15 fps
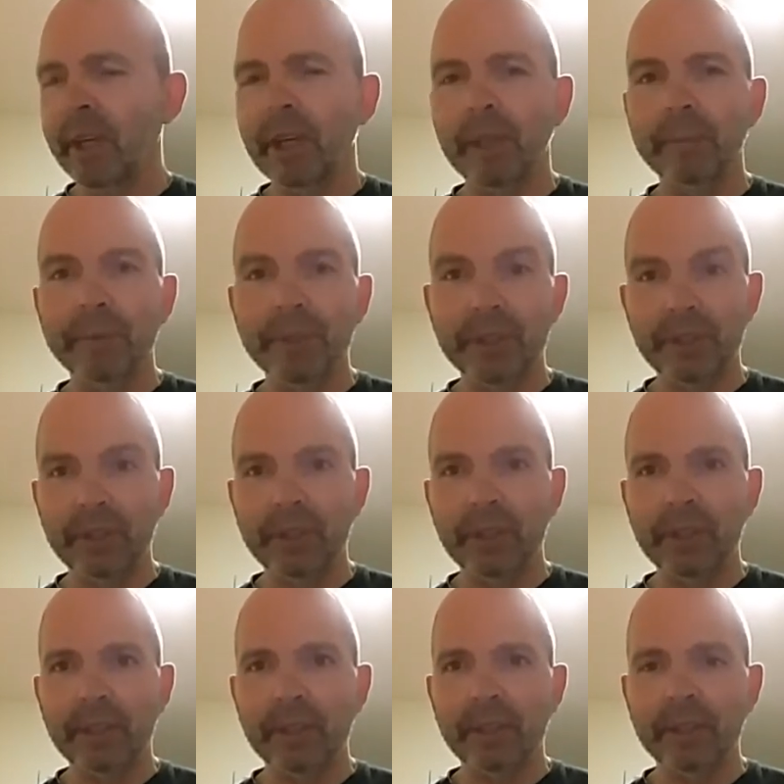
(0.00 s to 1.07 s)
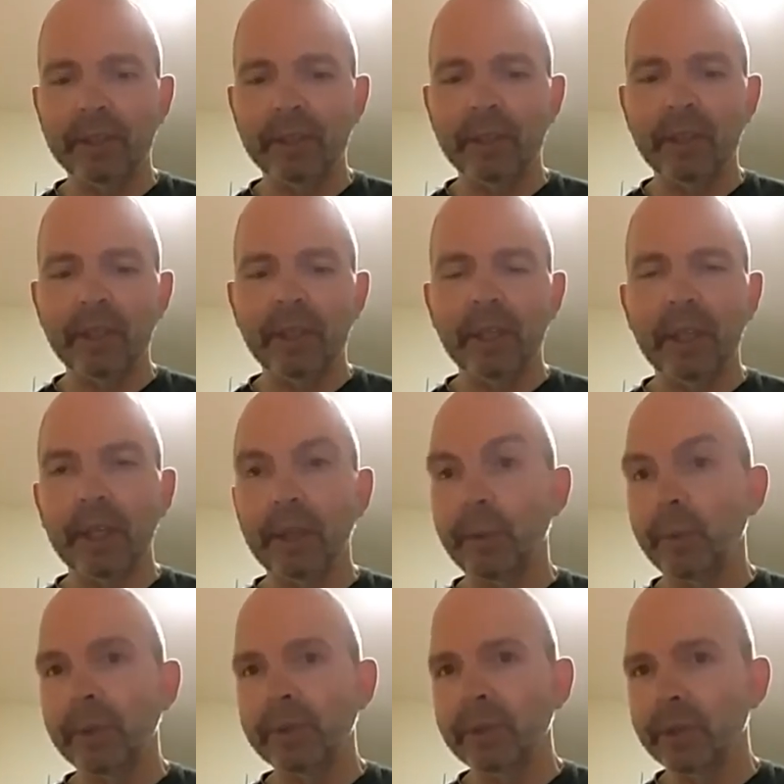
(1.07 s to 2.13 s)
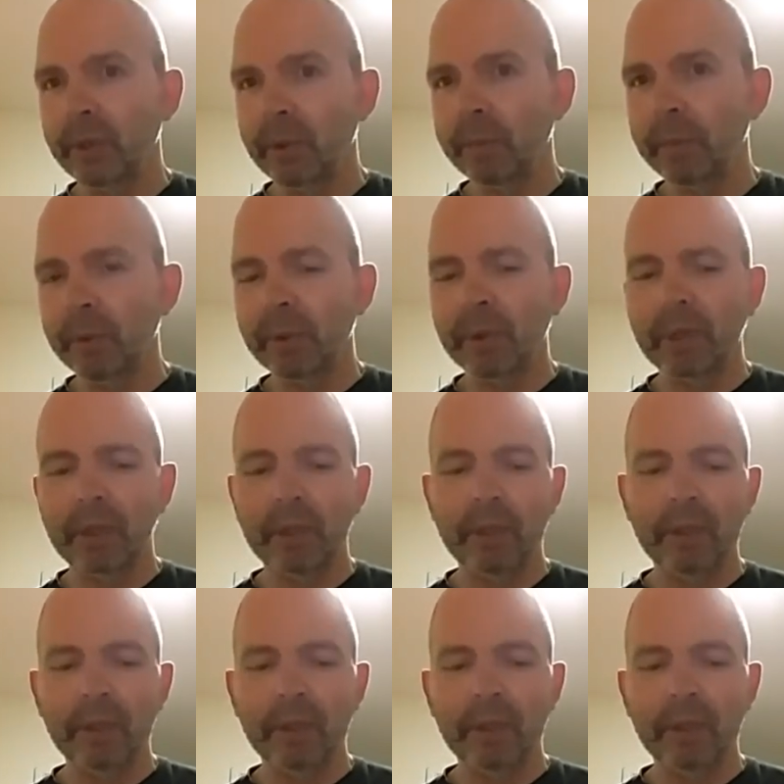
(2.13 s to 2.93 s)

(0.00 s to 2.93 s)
I'm studying and I want to know more.